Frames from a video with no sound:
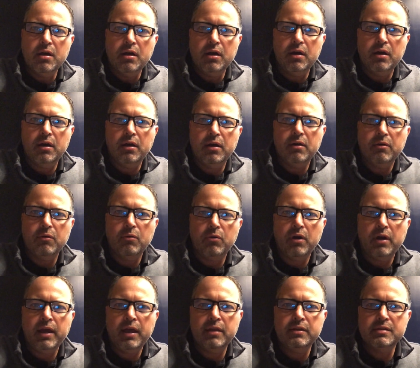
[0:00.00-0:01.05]
I
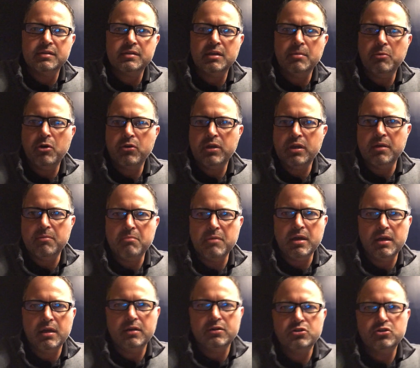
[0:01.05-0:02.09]
had this demo kit
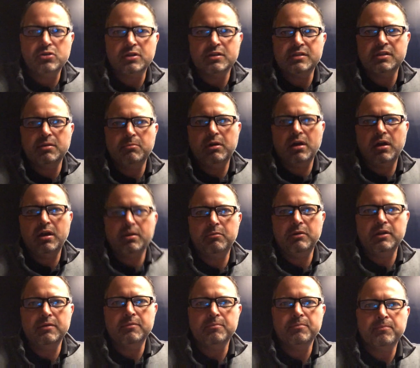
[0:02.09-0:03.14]
made, as you can see behind me,